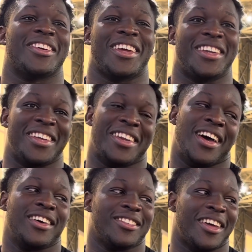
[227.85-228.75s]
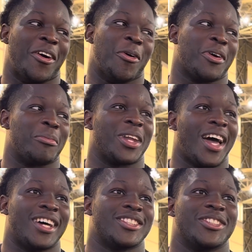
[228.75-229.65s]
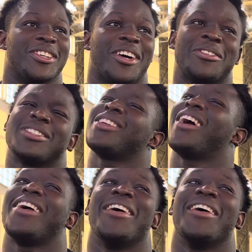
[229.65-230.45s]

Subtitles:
he did that at homecoming last year. And I was like,